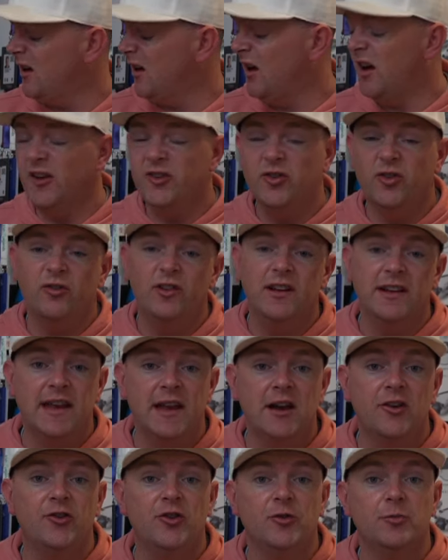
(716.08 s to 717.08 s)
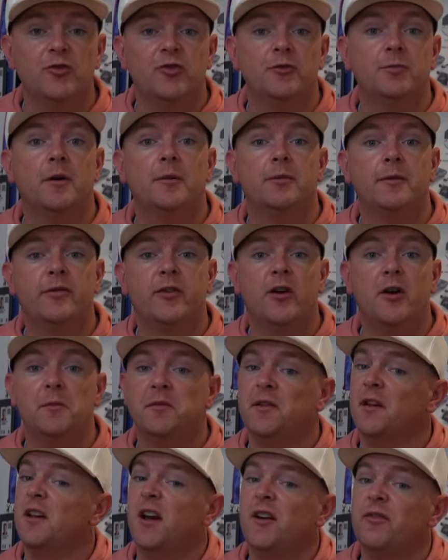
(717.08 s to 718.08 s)
I don't really care too much about
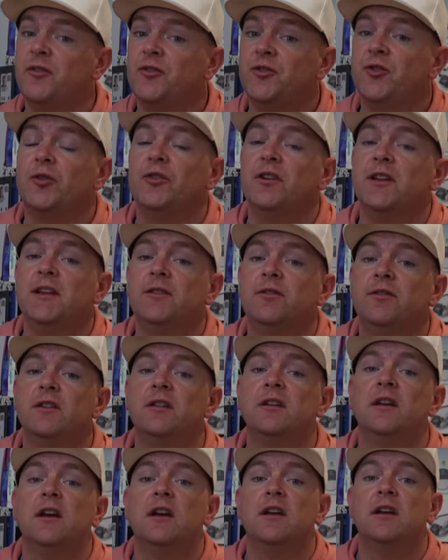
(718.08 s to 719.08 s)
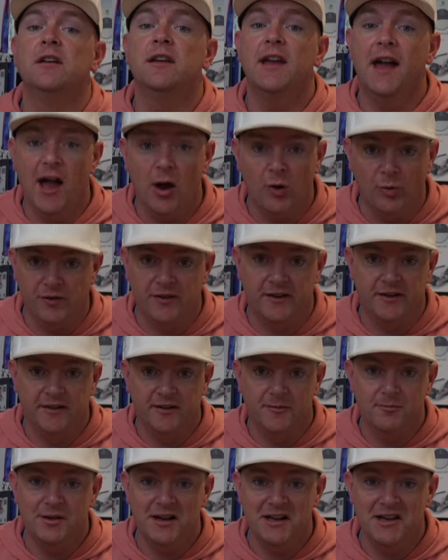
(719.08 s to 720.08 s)
performance. I often don't even count,
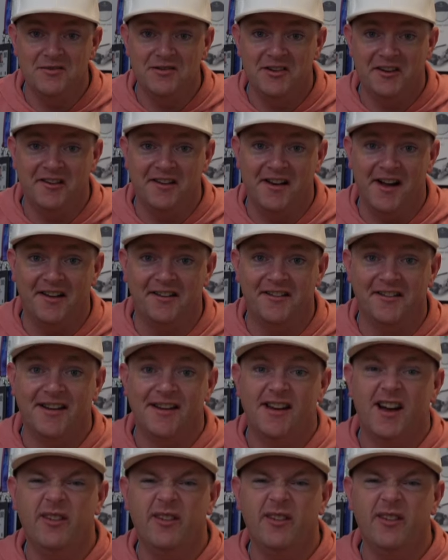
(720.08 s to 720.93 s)
believe it or not.